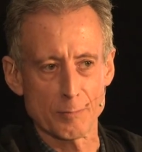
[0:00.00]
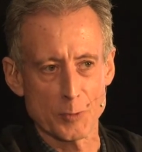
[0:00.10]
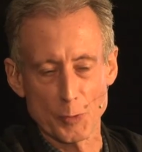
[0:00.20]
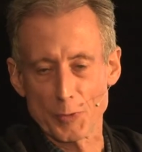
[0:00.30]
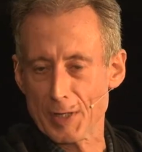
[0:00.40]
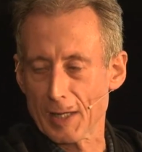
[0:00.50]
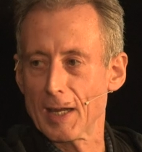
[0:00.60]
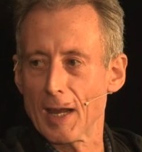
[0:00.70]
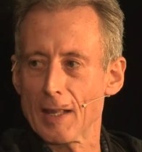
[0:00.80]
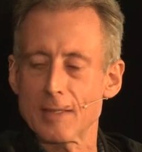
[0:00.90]
two or three
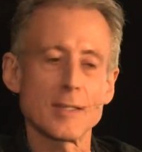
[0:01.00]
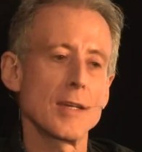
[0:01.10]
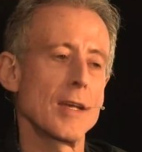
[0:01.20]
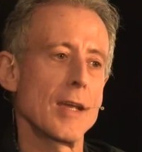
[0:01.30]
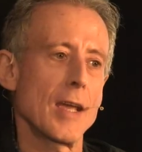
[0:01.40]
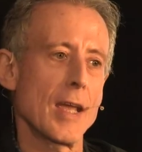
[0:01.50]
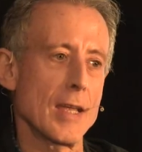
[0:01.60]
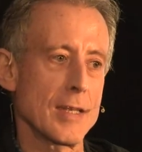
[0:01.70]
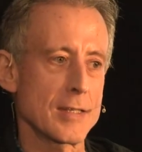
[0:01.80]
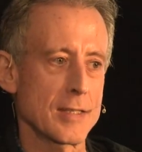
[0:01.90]
decades
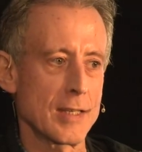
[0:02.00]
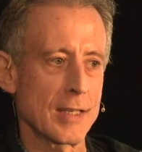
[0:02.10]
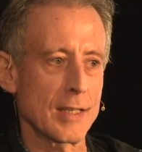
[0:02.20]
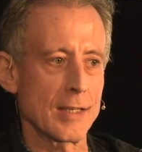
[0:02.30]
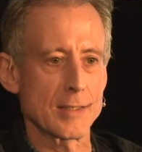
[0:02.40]
is the